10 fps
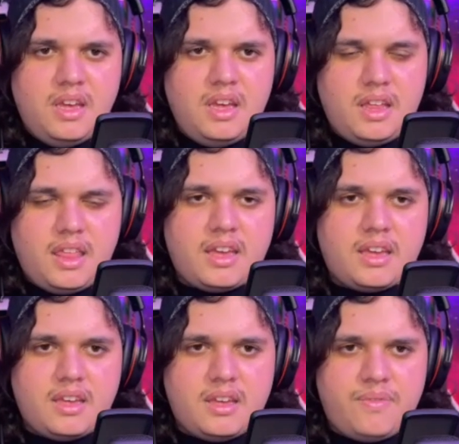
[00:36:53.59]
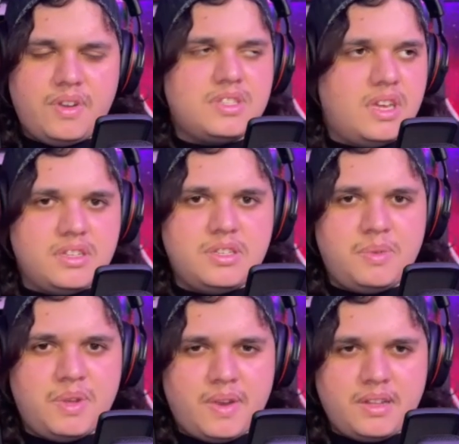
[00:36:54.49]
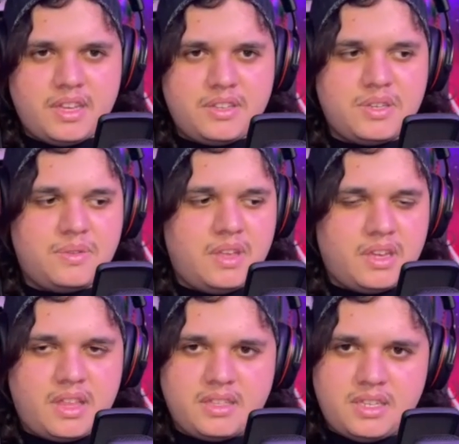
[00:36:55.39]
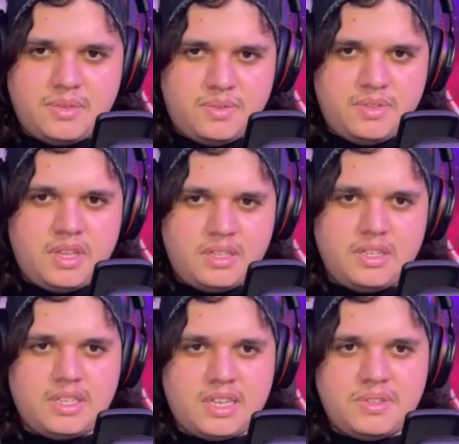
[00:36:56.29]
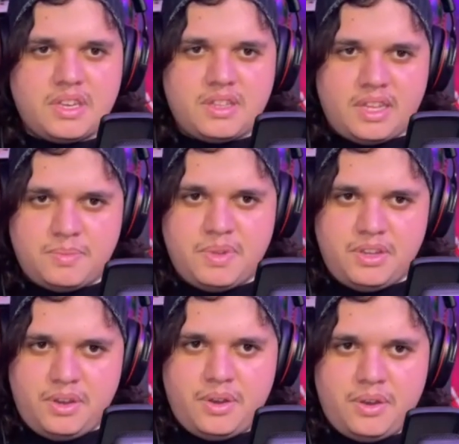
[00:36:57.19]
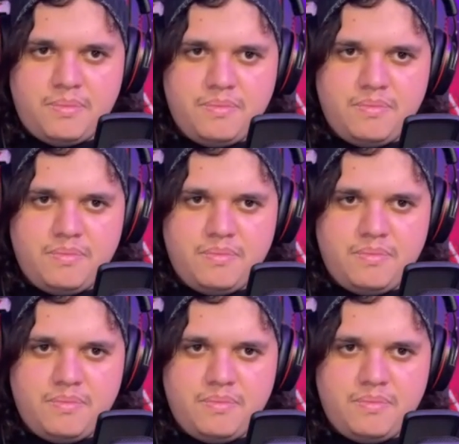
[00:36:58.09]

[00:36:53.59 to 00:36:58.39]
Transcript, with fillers: yeah like for as long as you've been around like so like that's that's sounds like that's been your